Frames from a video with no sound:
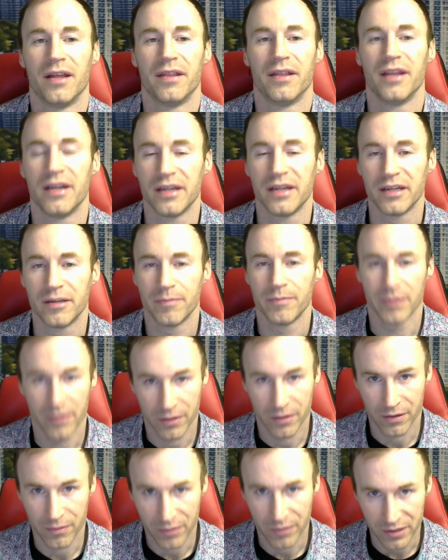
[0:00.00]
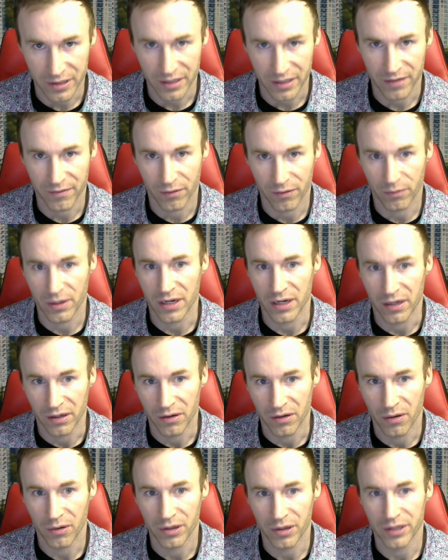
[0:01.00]
they need to receive a written
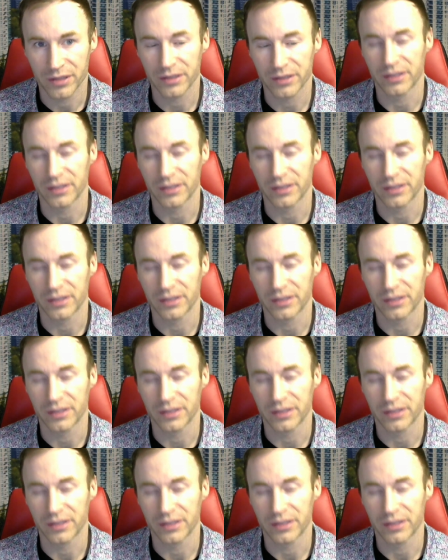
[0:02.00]
notice,